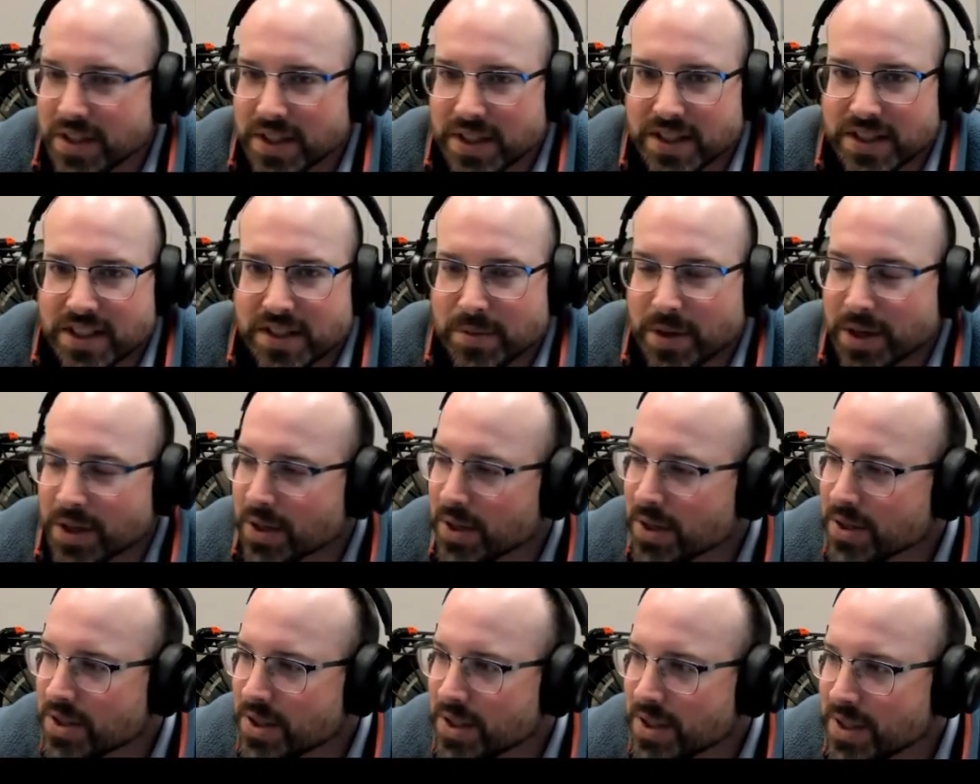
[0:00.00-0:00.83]
You can see my
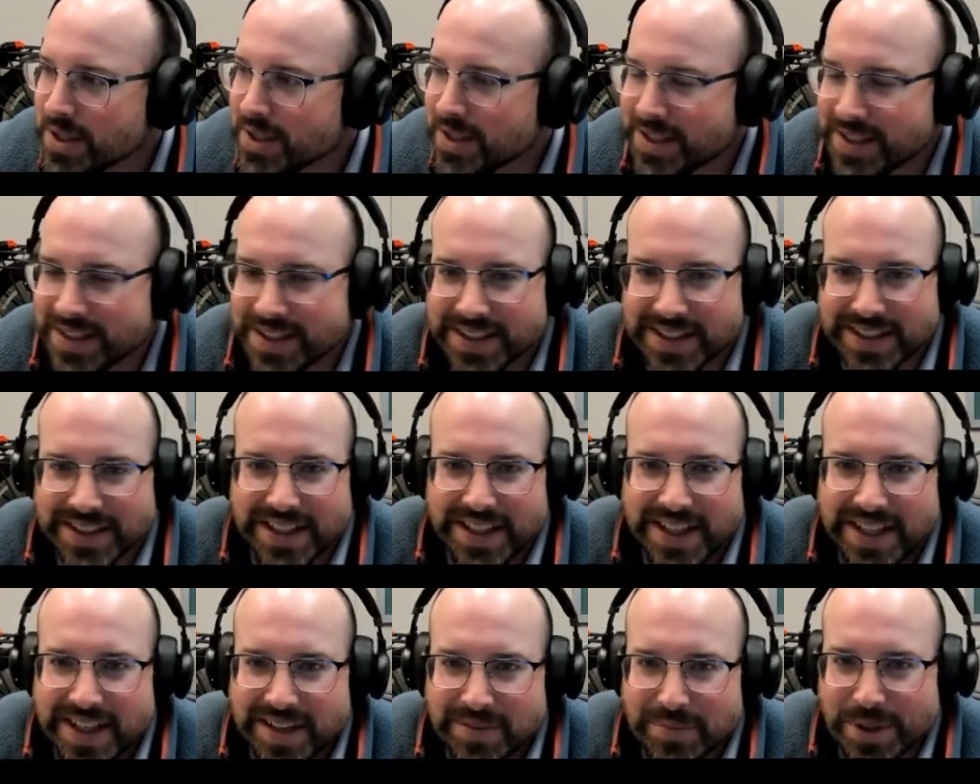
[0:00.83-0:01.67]
cursor, but
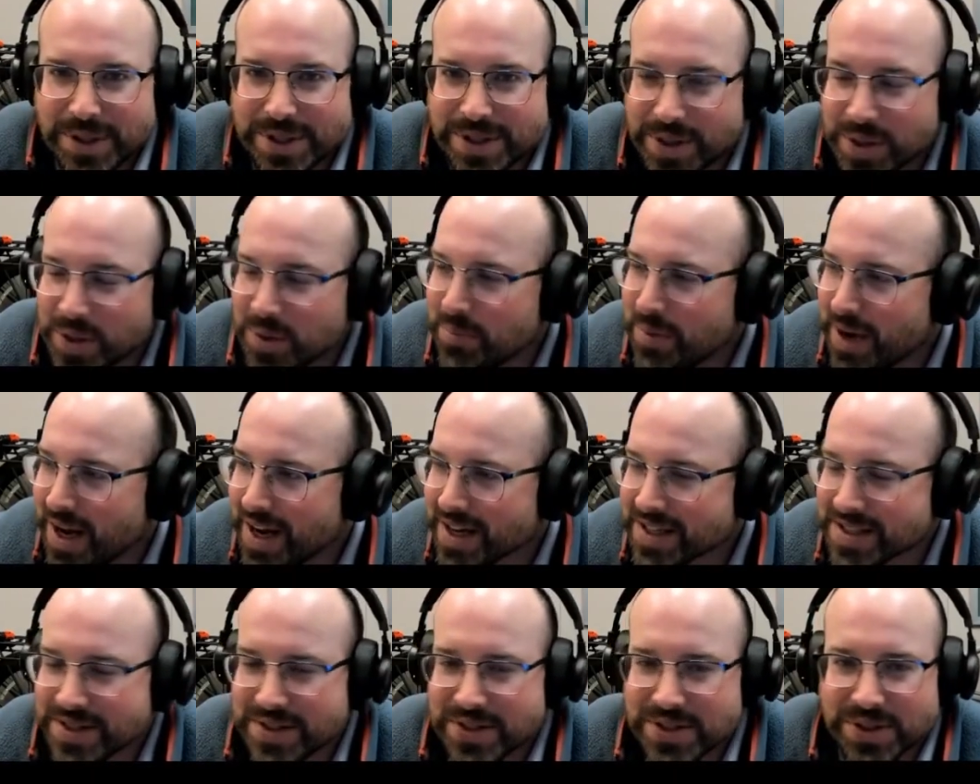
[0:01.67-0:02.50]
there's a little
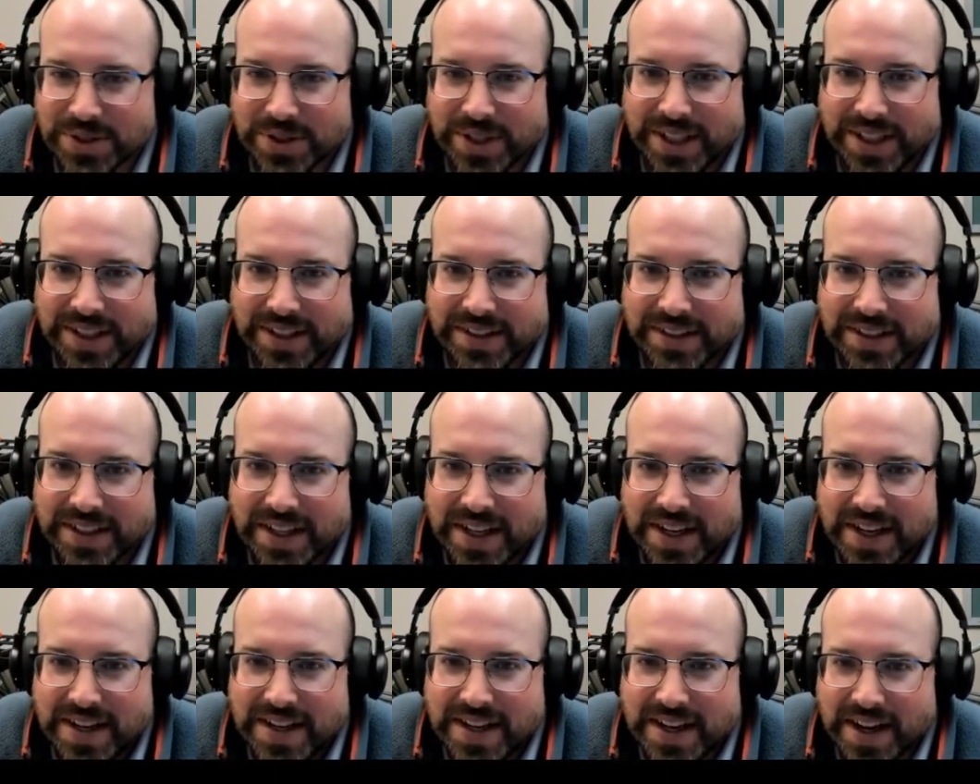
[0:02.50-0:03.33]
box on the screen
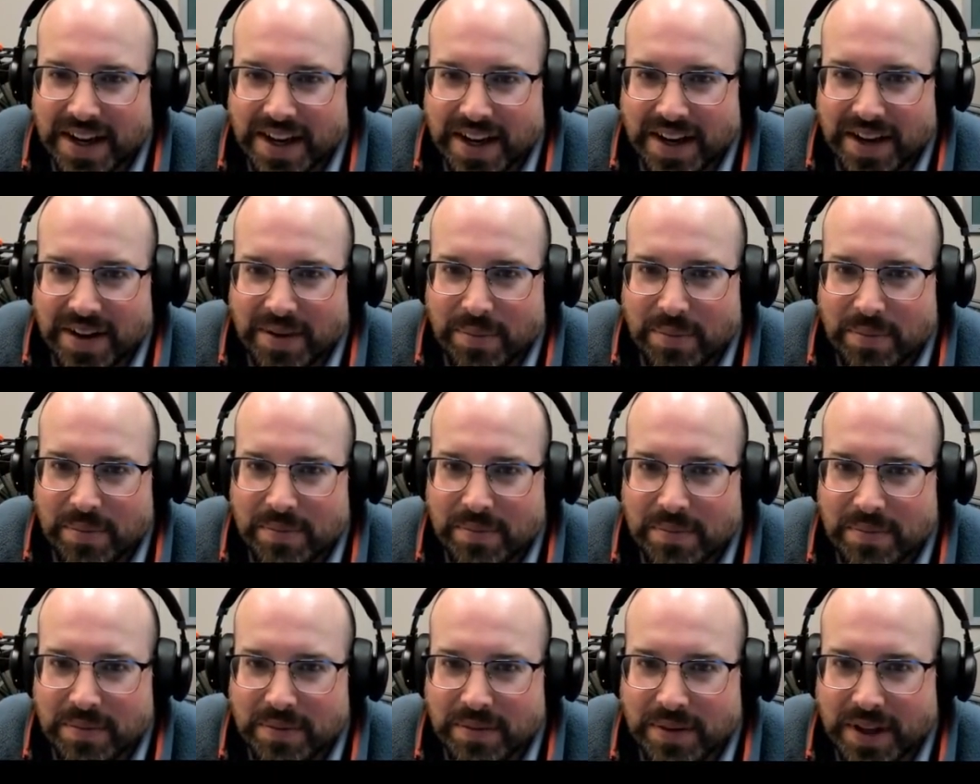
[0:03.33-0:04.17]
that
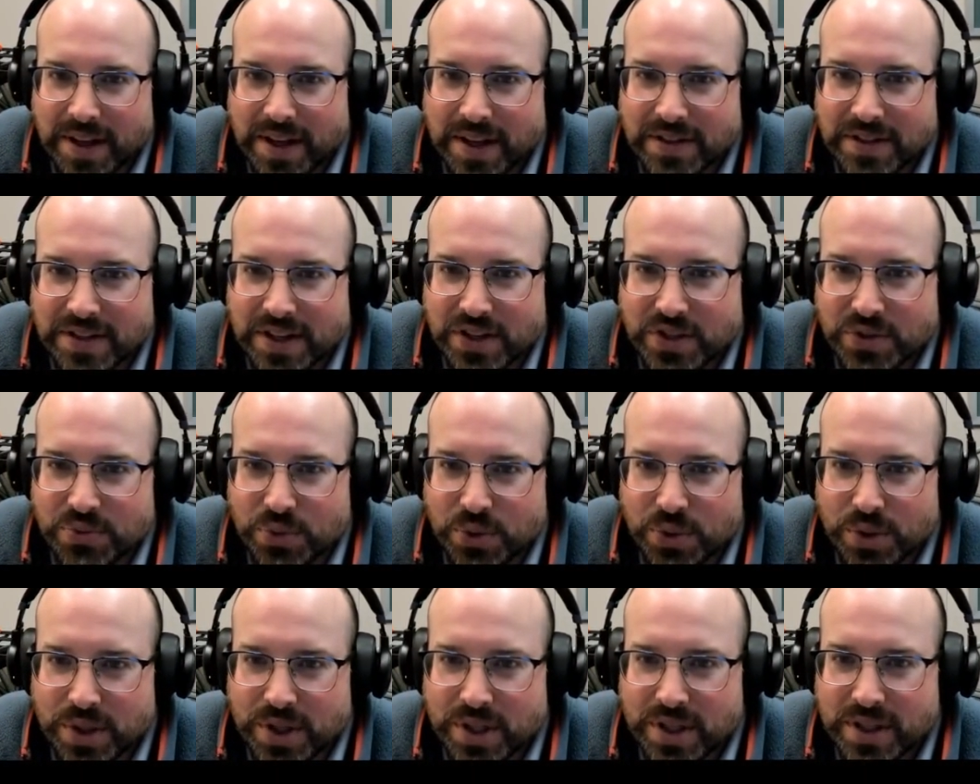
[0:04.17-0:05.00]
says
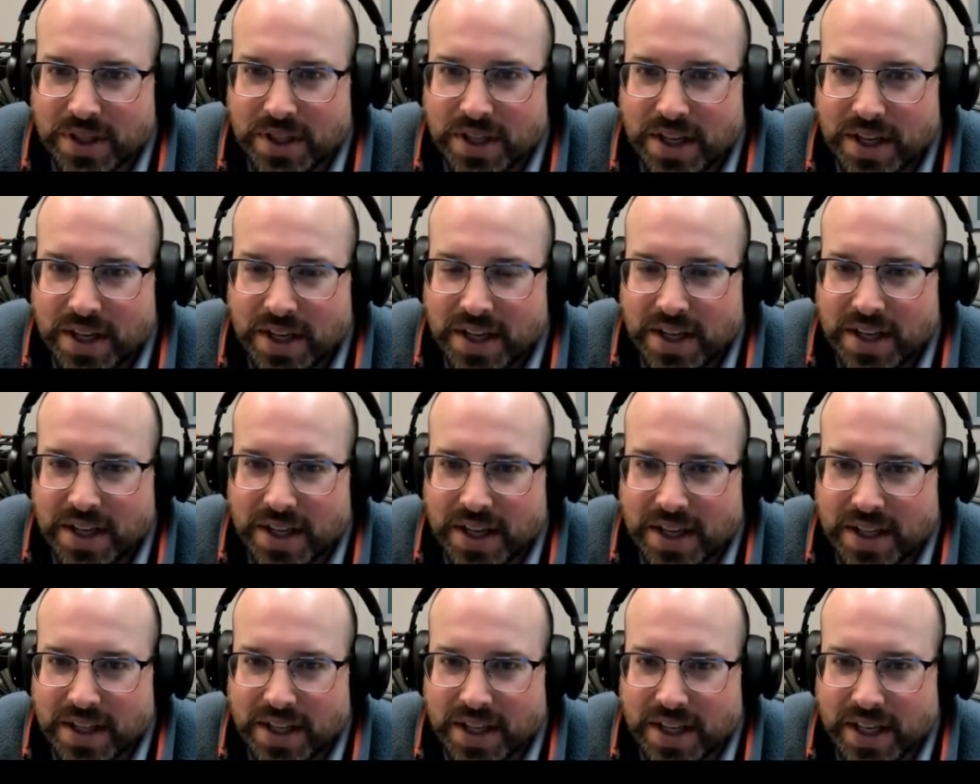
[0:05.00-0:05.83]
ruler,
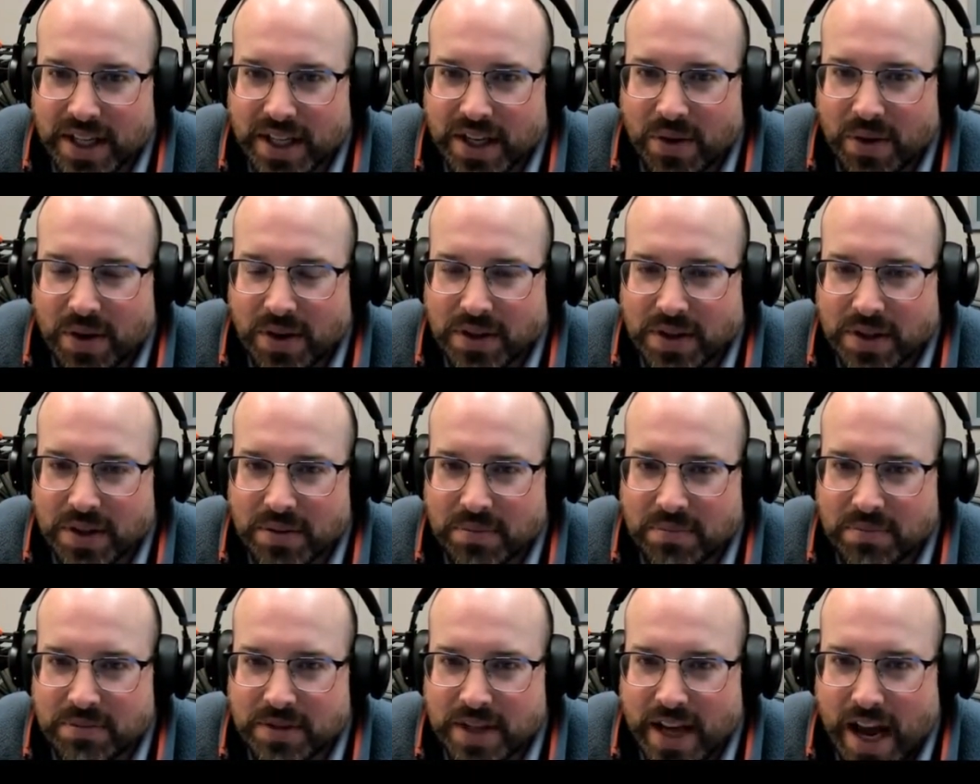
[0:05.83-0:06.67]
and then I go on
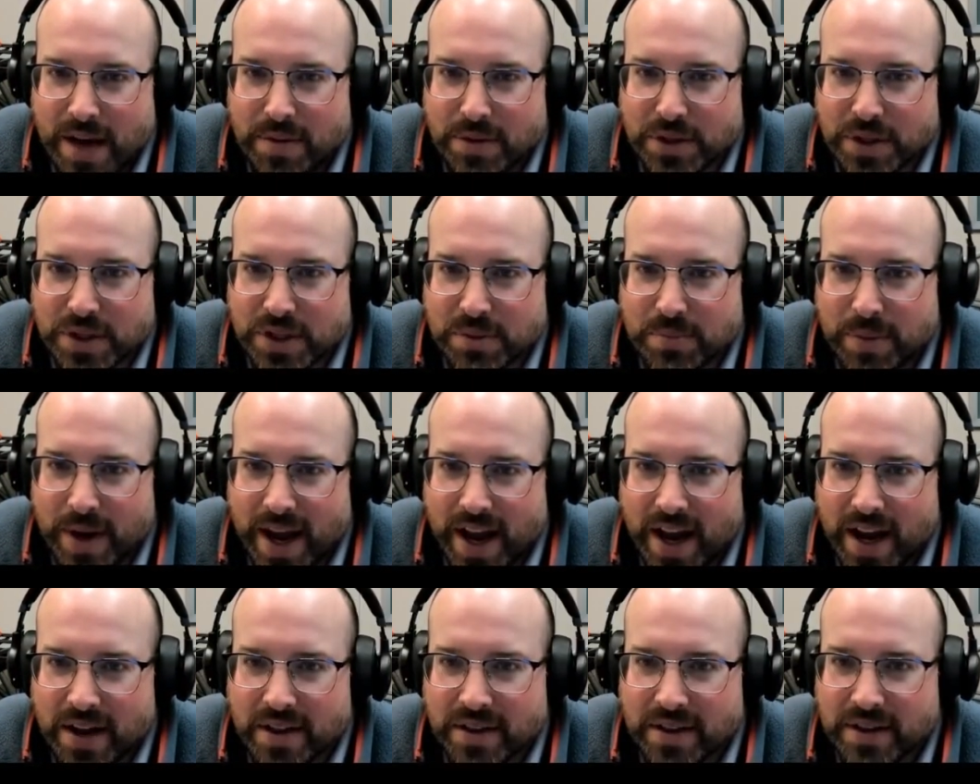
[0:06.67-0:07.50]
the tab that says
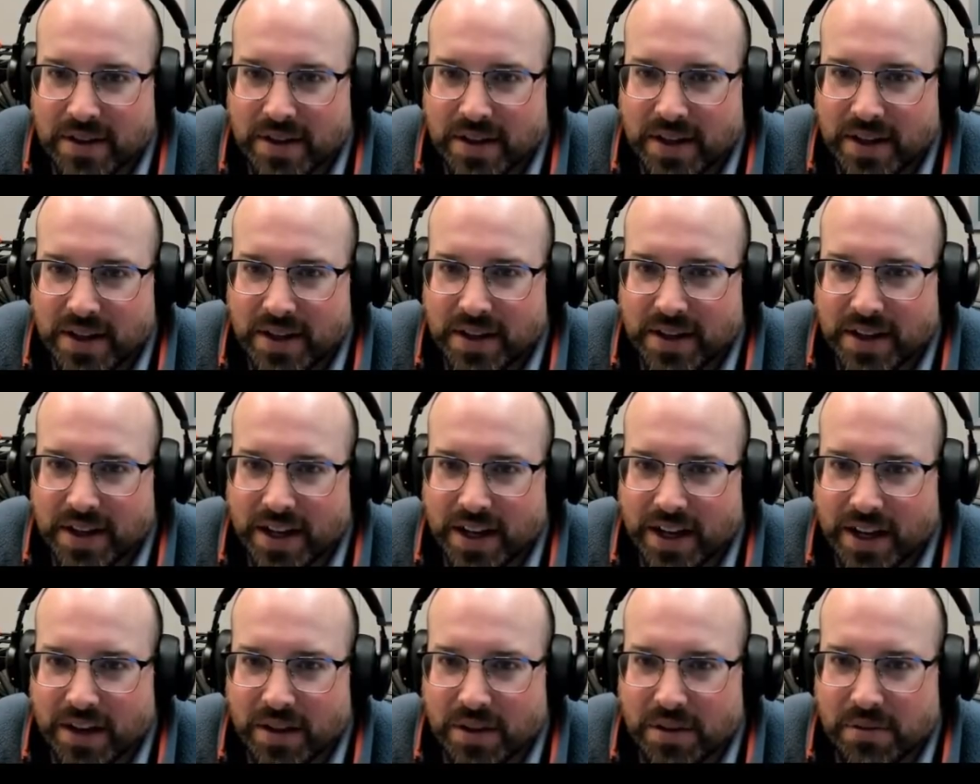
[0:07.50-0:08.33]
path,
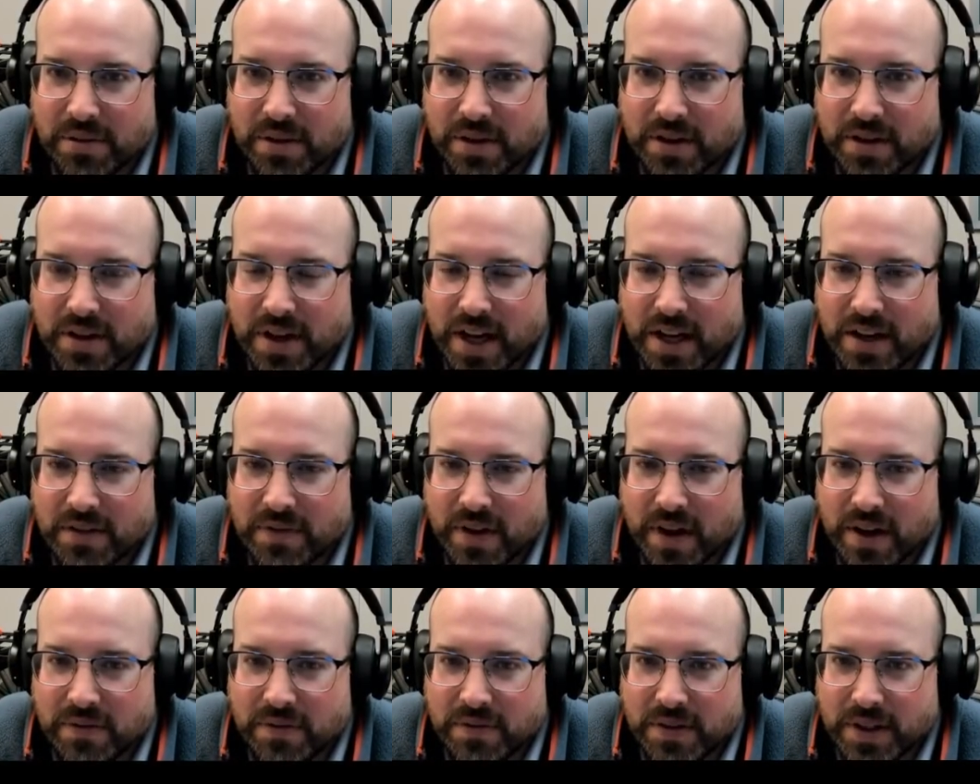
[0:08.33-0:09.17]
and
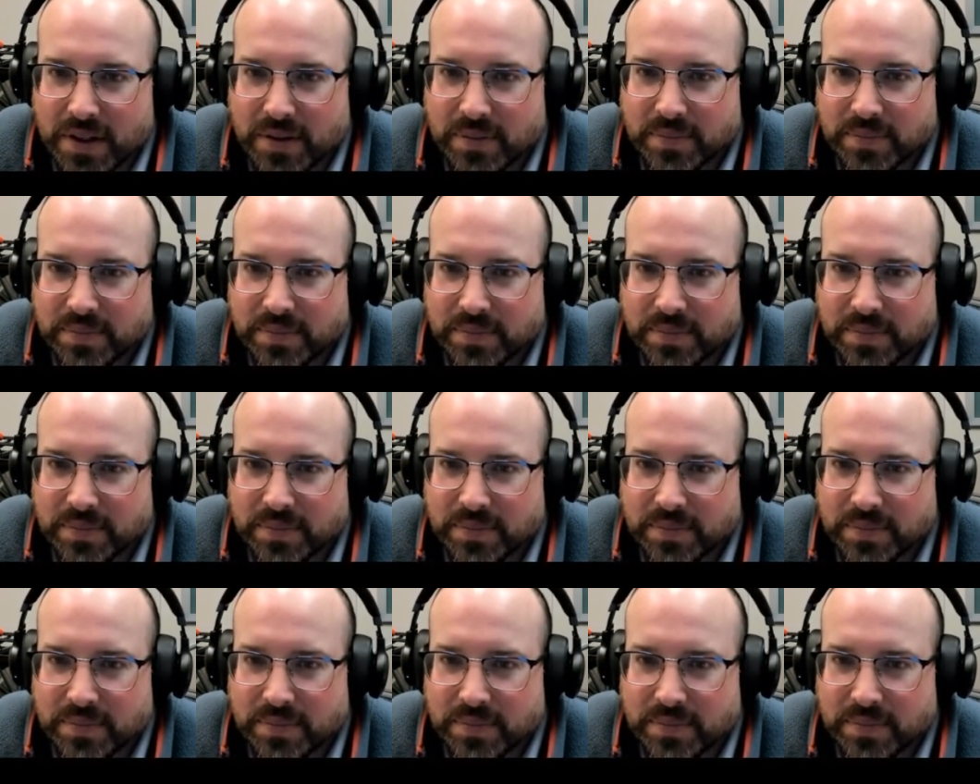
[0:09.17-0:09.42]
385 feet.